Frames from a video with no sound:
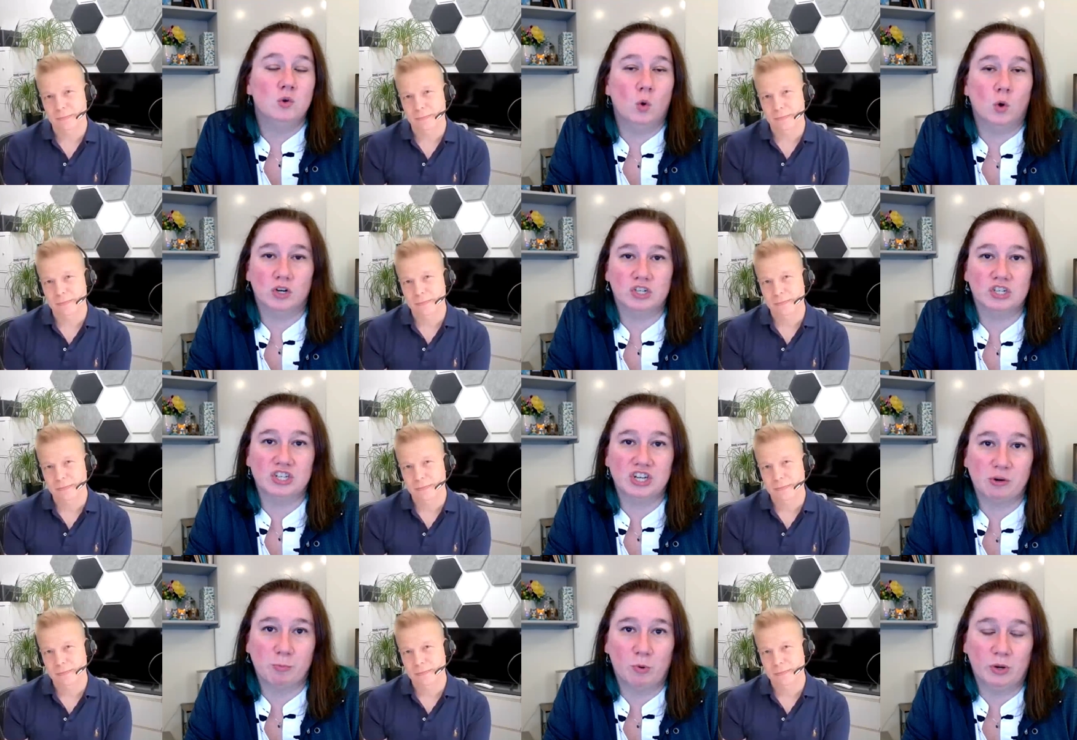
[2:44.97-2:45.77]
Speaker 1: your
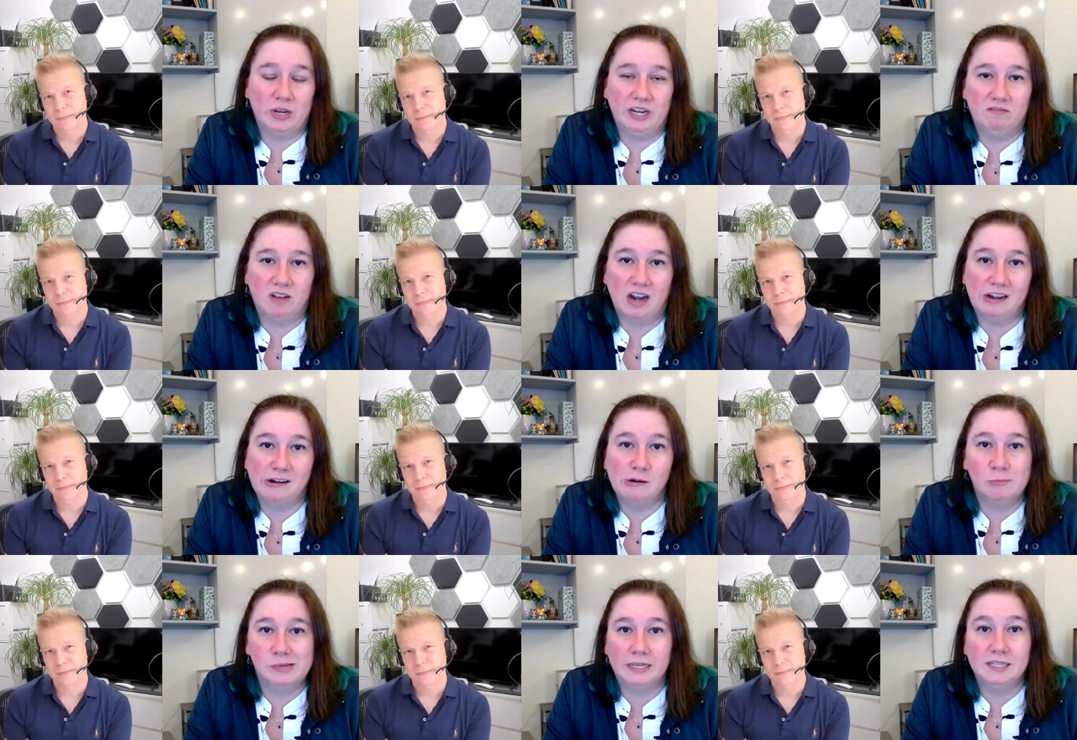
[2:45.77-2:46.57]
SharePoint
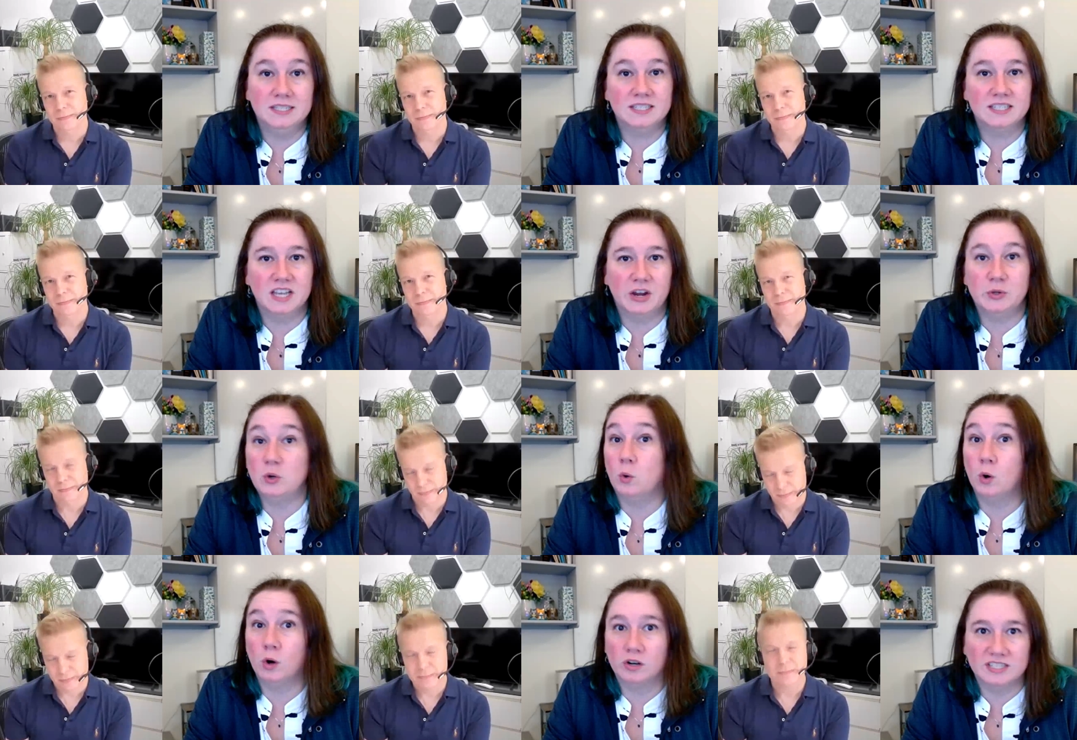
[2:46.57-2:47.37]
environment. So
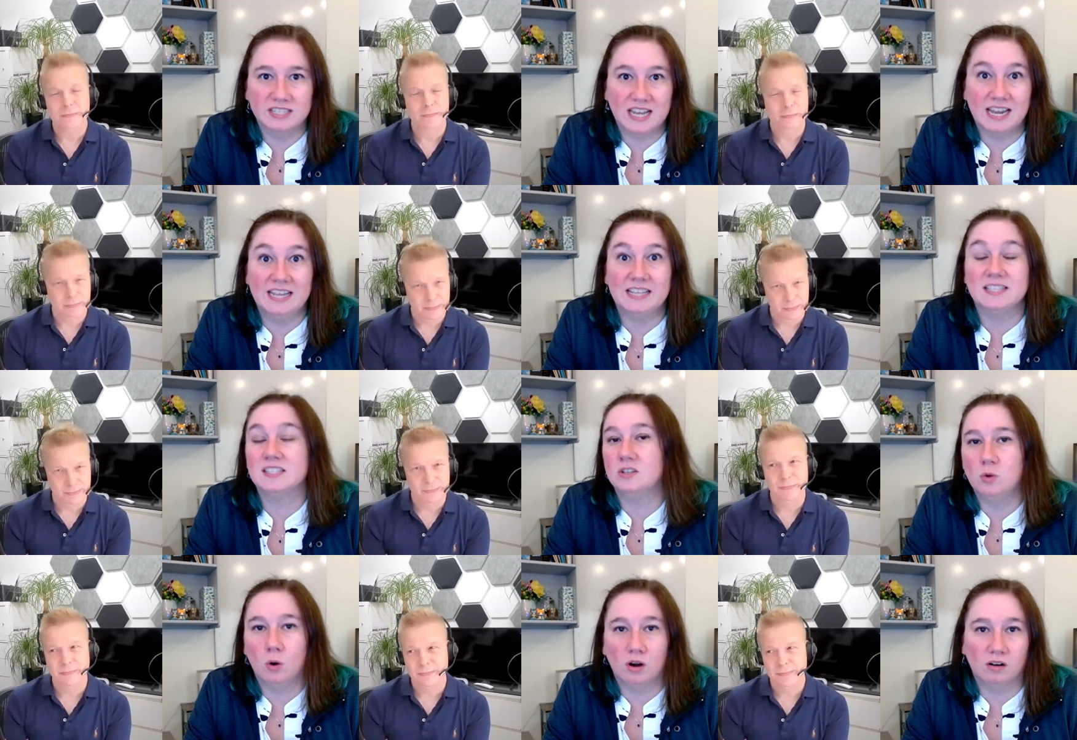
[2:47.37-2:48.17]
your
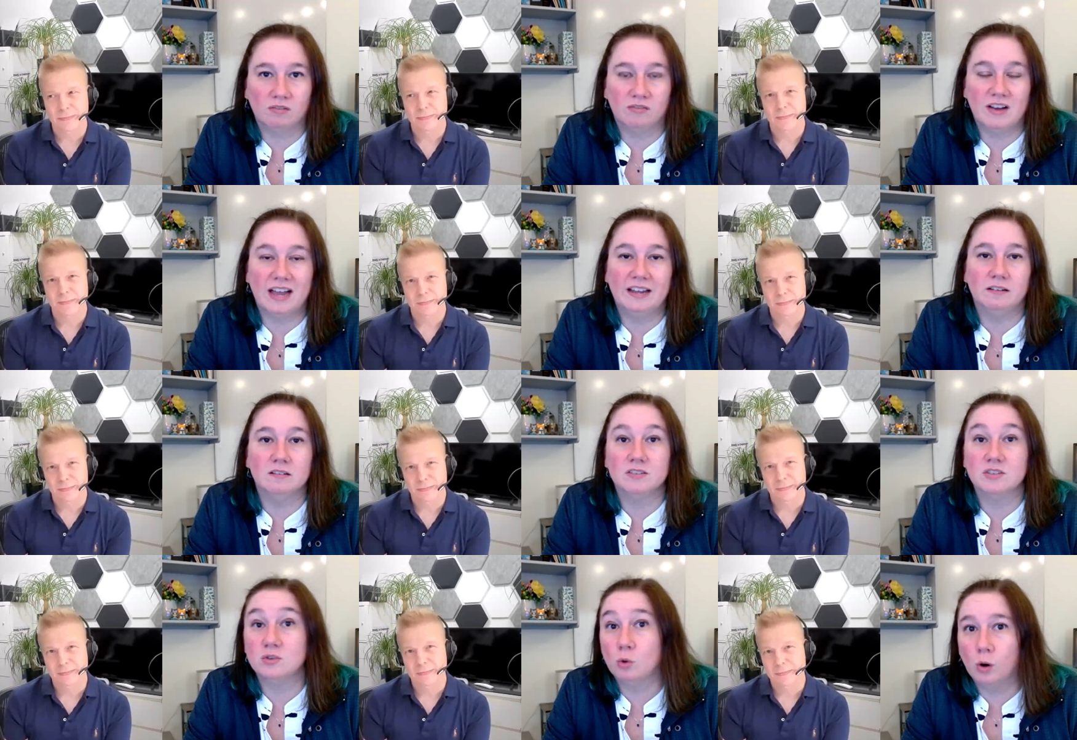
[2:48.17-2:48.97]
sites, your
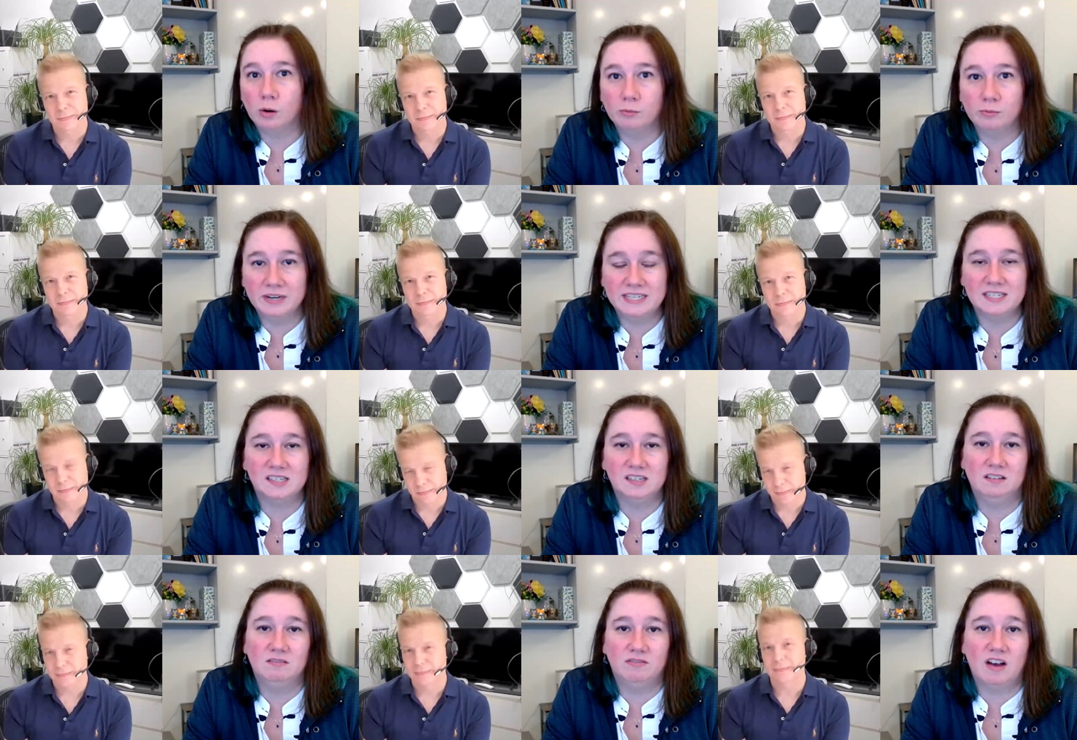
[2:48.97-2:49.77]
files, your
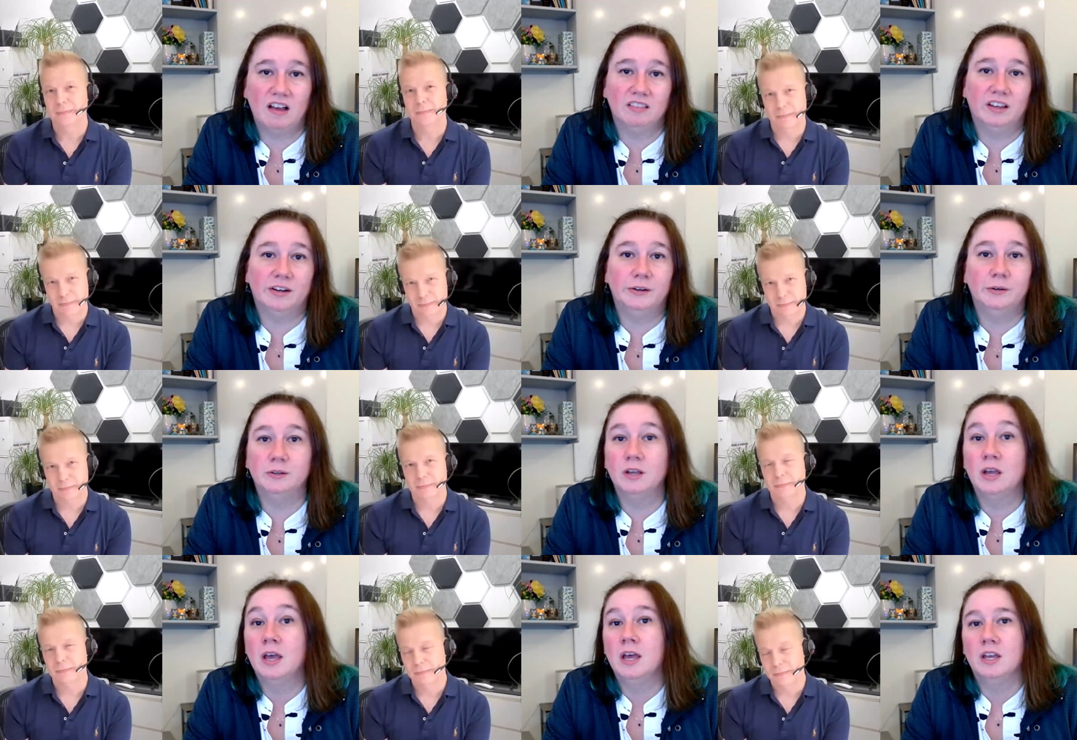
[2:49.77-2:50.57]
recent and
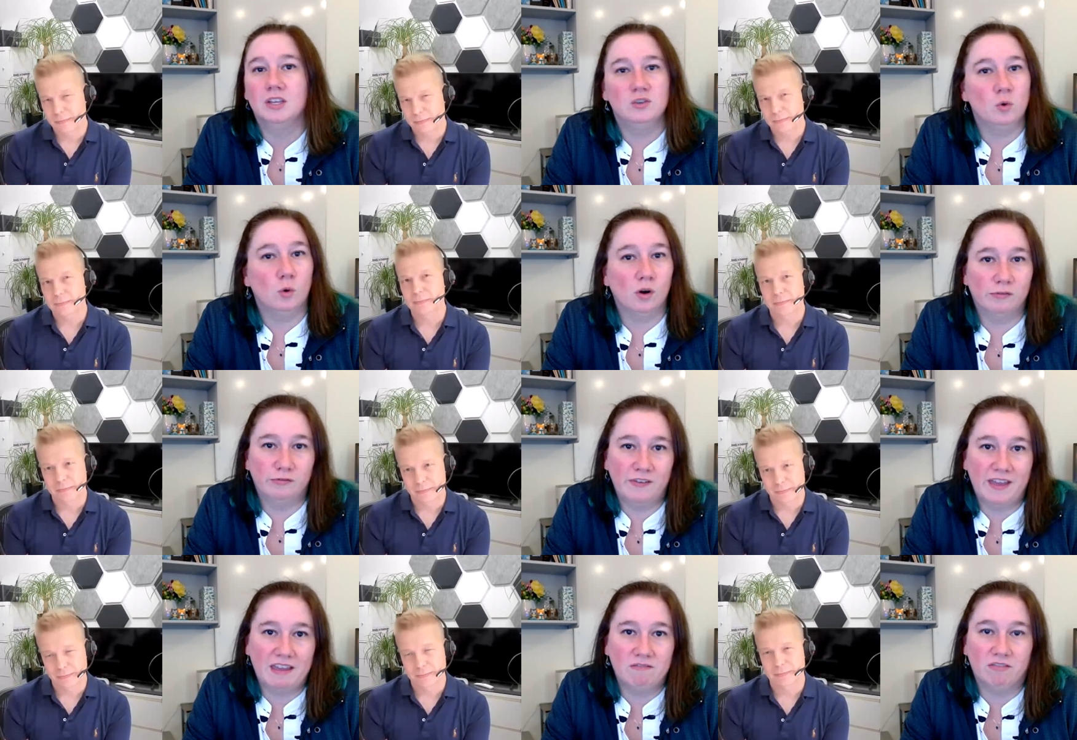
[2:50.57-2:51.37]
followed, your
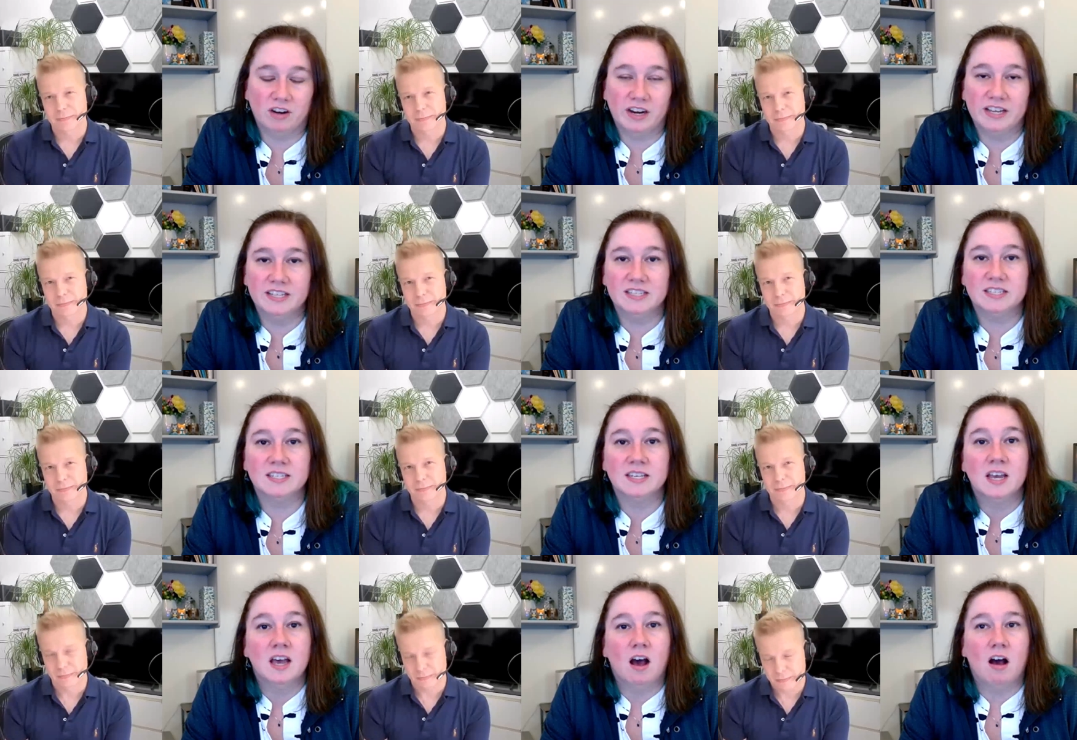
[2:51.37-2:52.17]
favorites,